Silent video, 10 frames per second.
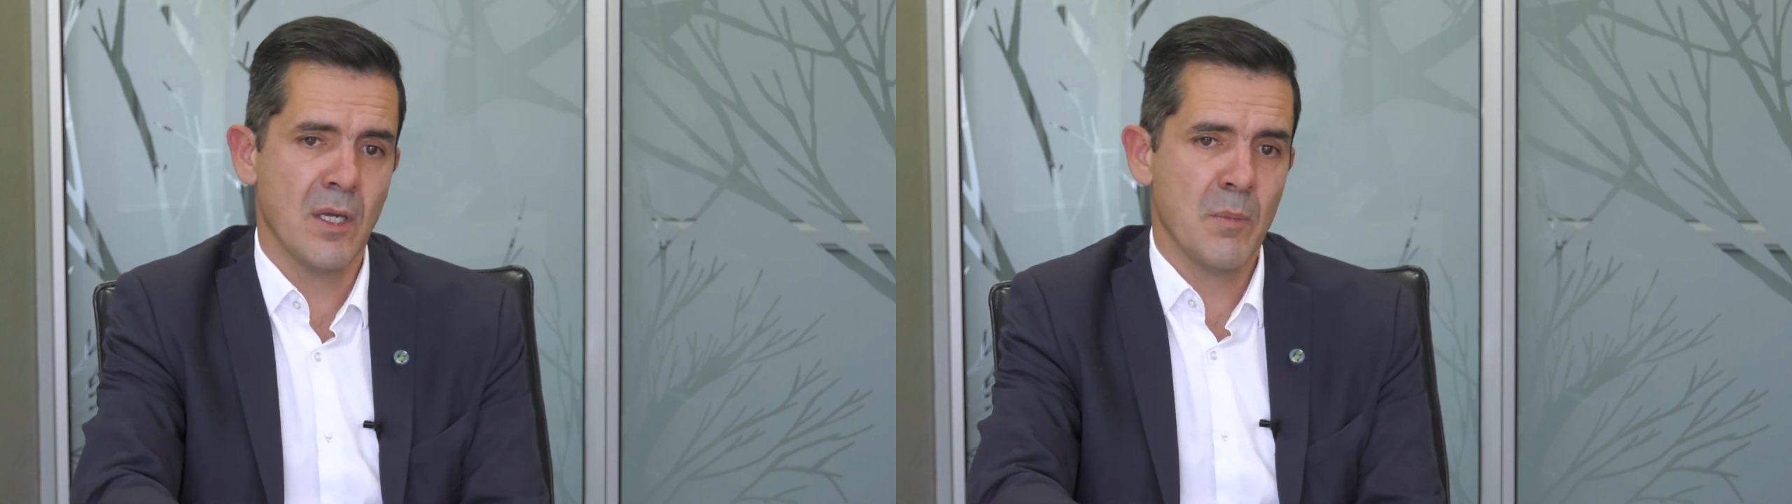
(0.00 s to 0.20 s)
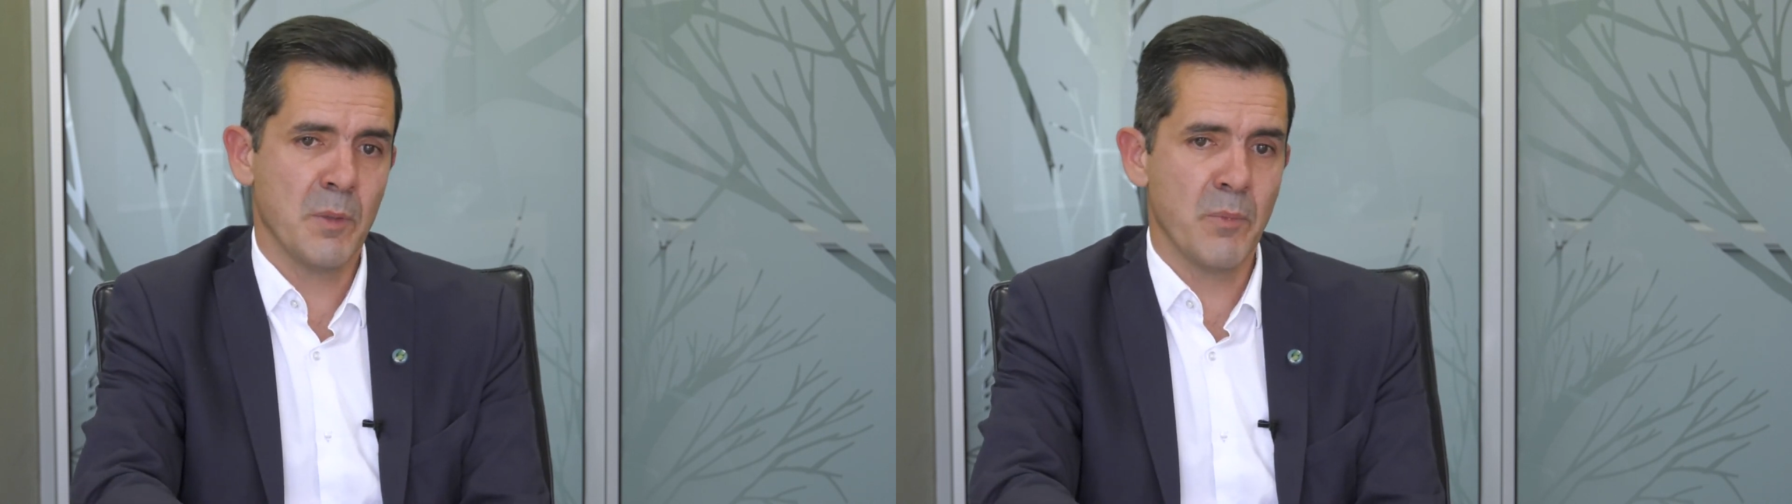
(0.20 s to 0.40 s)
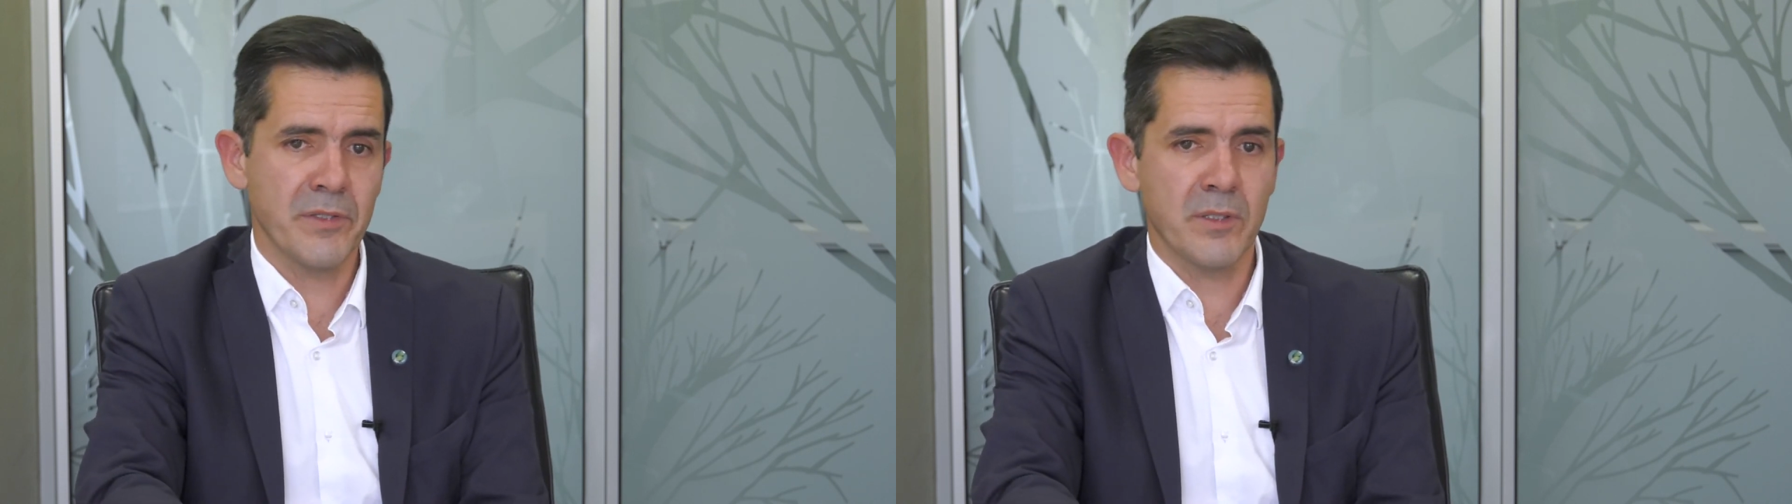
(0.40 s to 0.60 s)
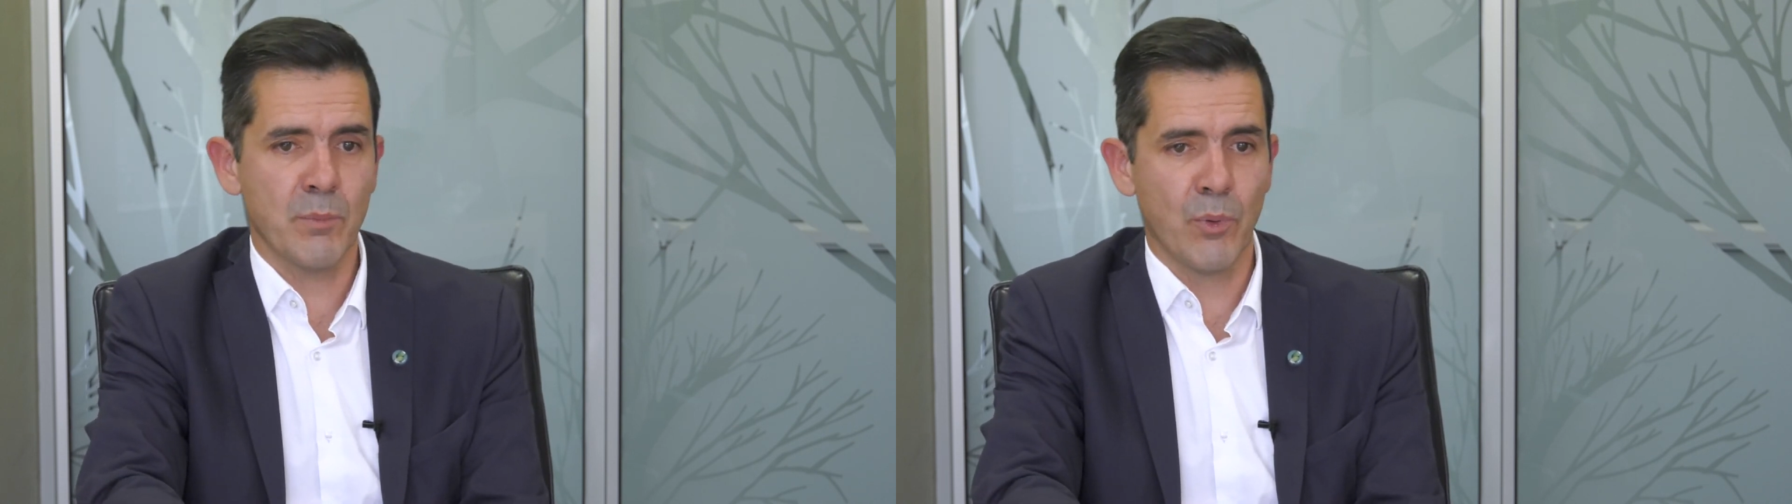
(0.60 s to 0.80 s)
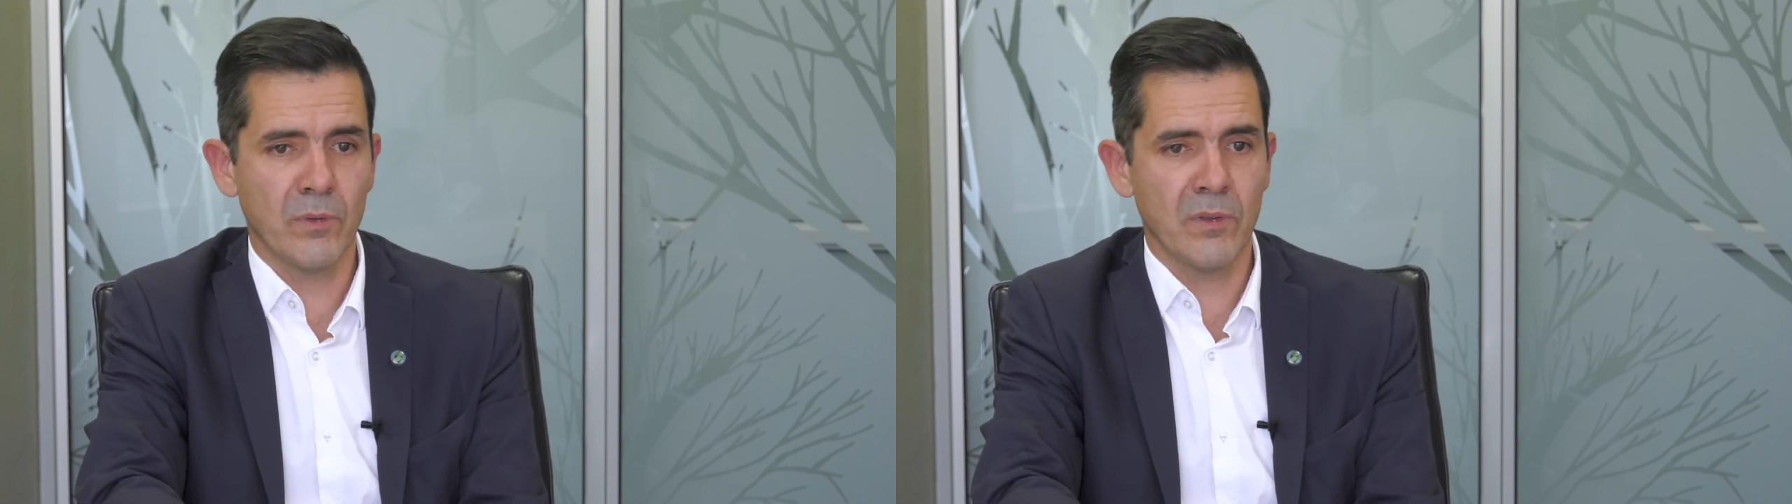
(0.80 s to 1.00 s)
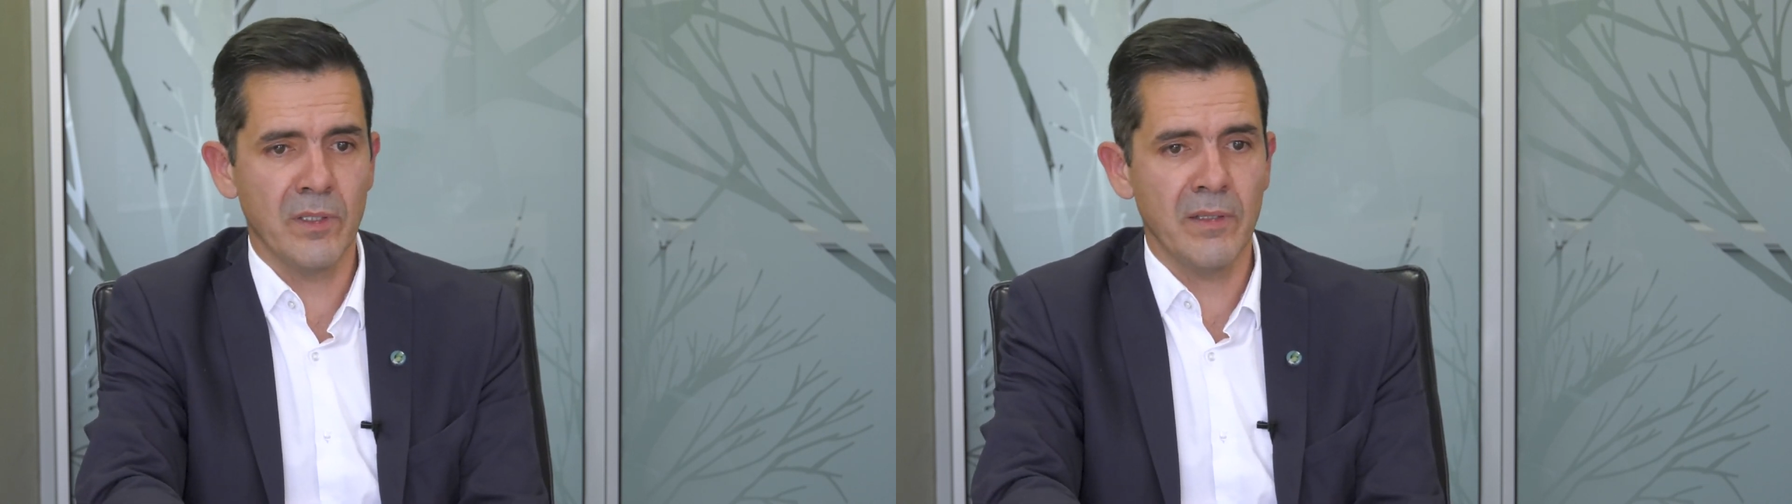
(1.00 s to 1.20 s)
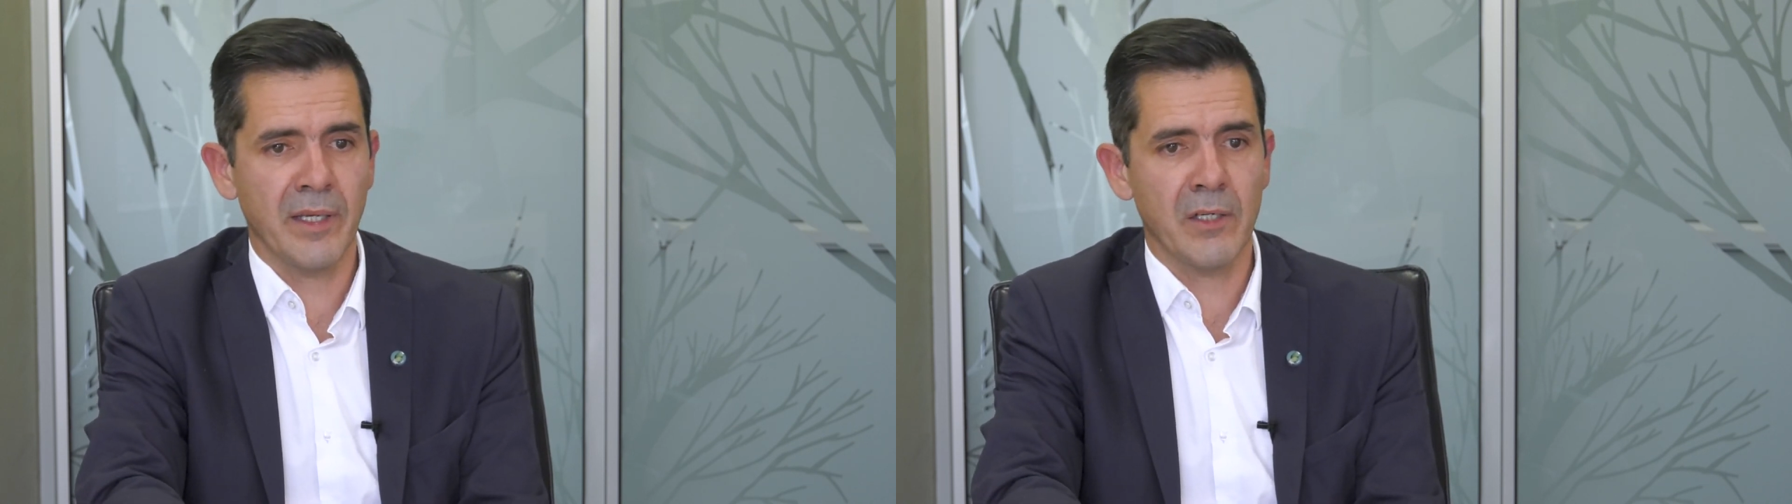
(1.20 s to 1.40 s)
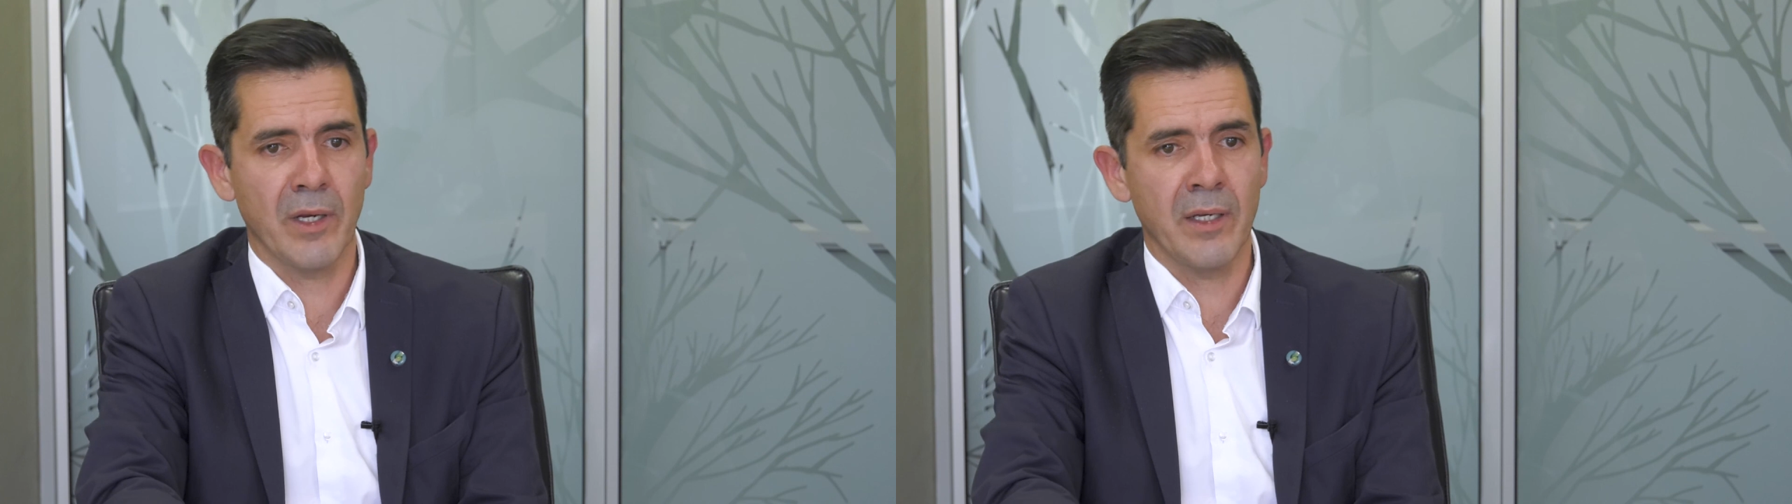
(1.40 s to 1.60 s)
but most importantly they're
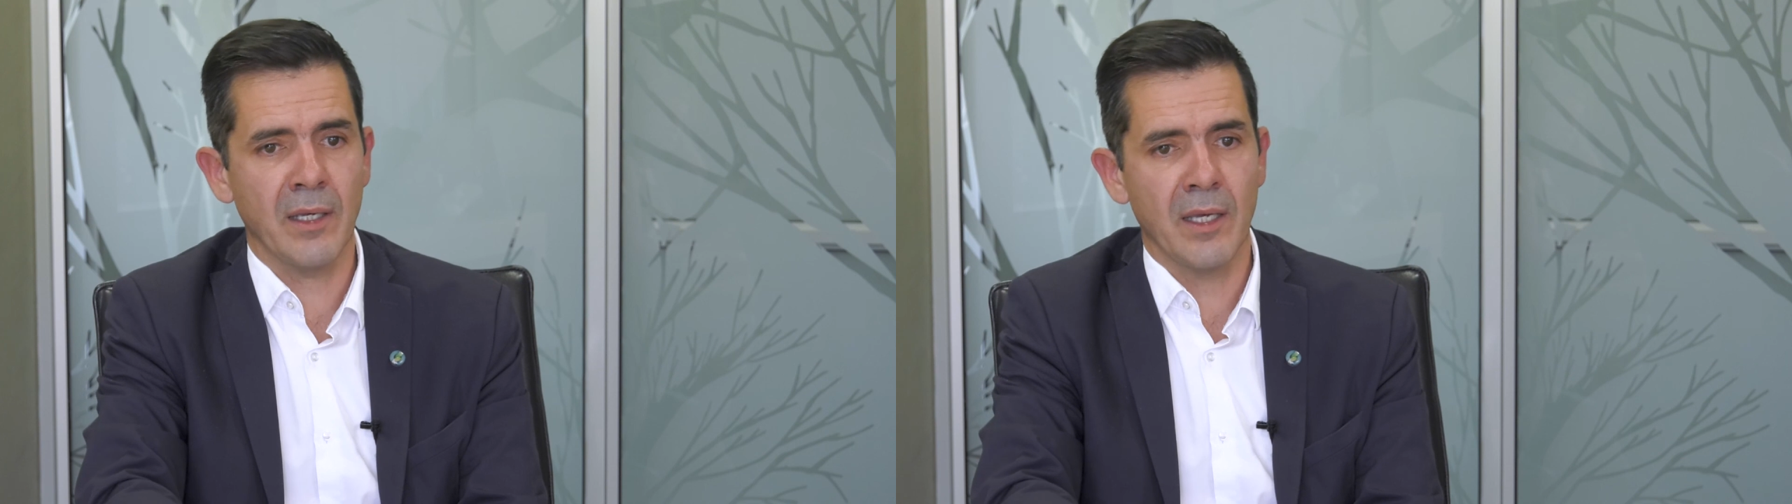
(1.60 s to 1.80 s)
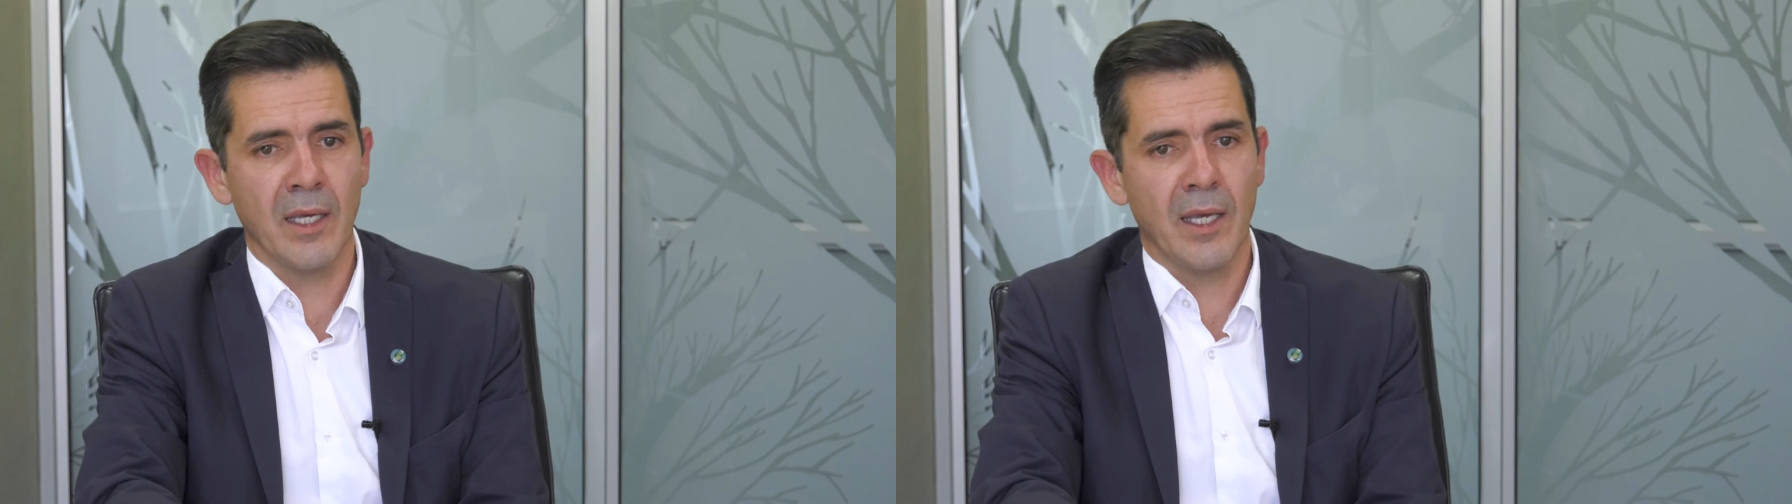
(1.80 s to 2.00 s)
creating